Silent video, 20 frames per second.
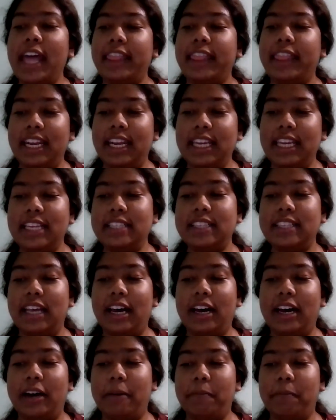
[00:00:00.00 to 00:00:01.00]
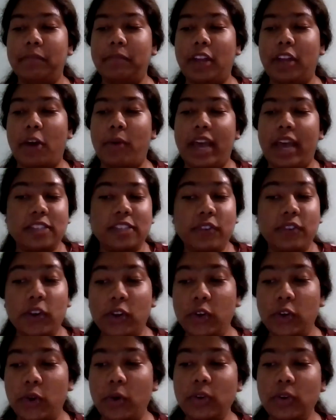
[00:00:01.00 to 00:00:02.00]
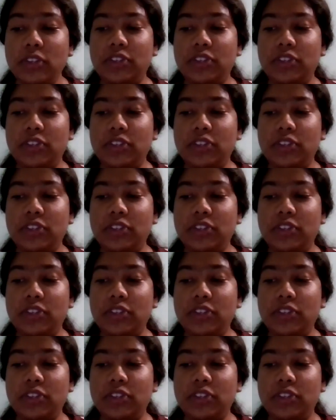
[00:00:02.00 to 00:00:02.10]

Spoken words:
That is, now, as we all know,